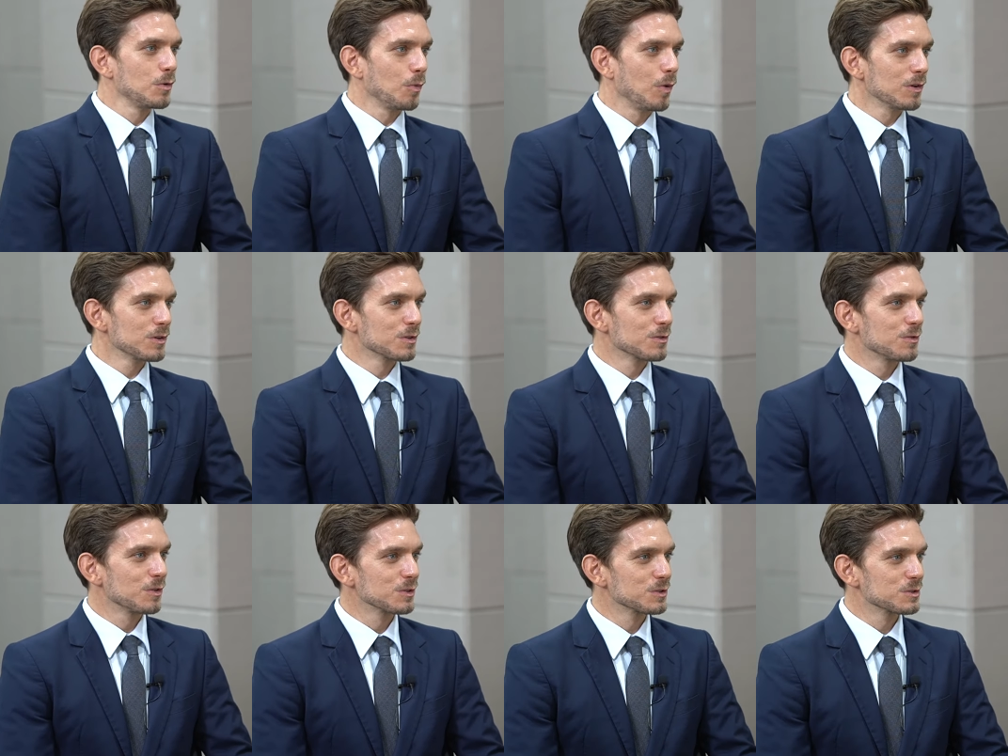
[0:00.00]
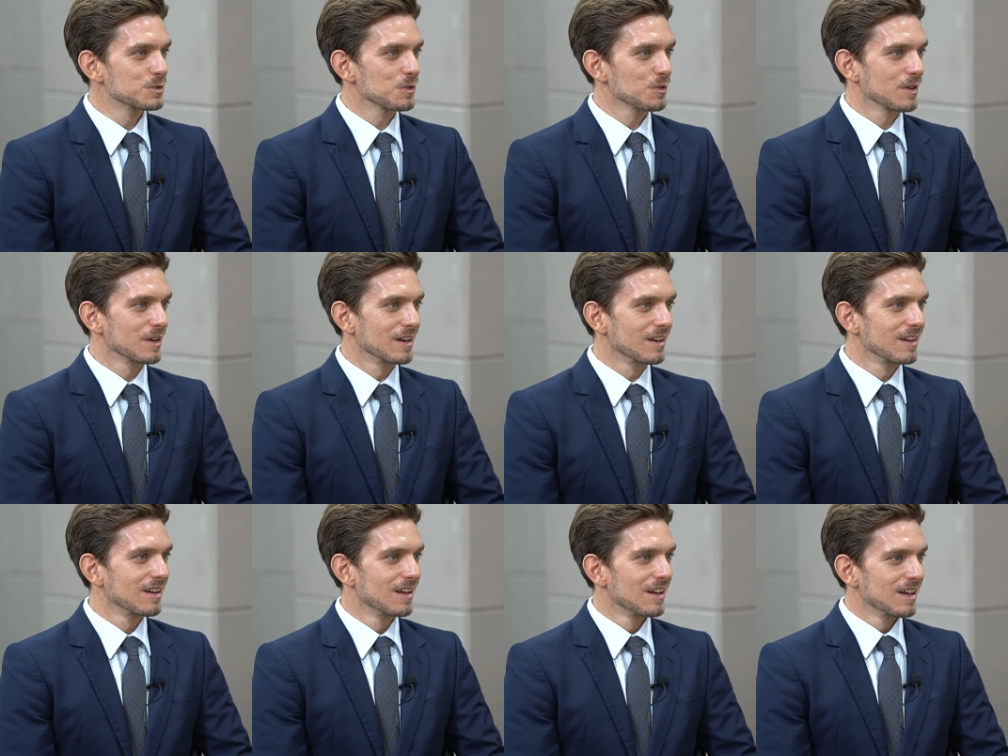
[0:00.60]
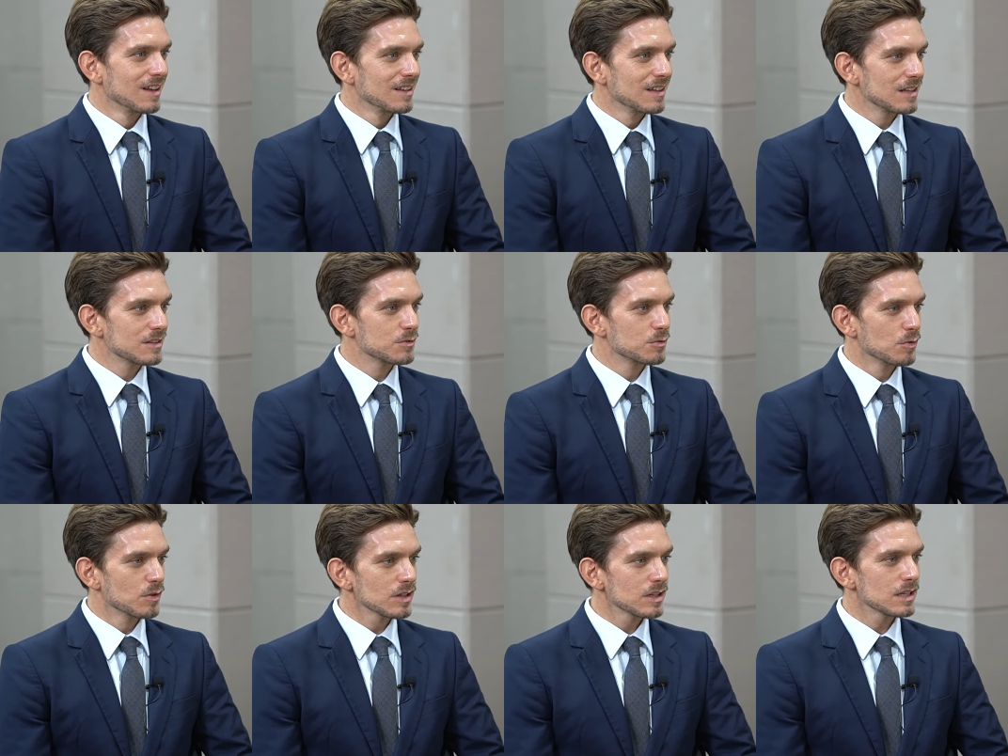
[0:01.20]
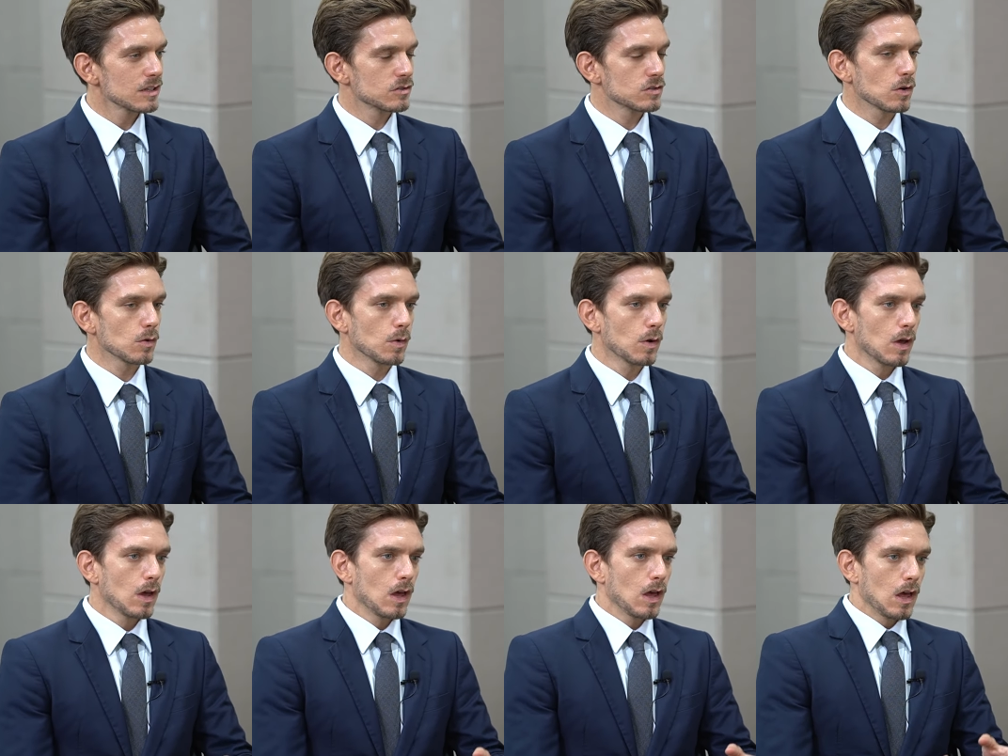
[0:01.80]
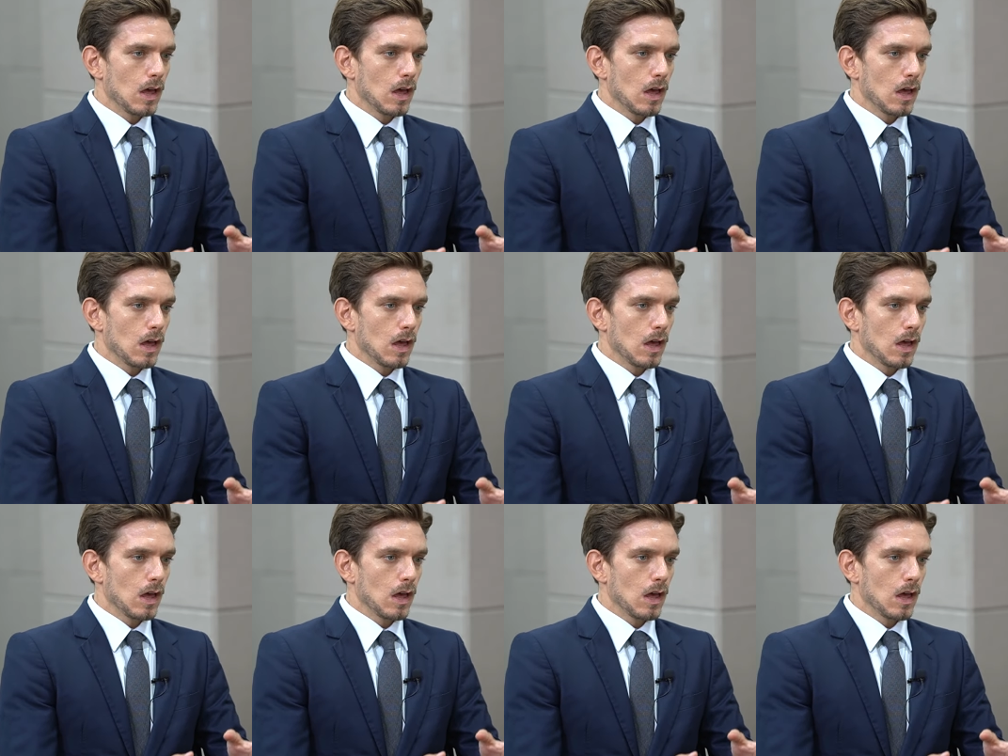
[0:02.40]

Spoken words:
a wonderful story. It's really so.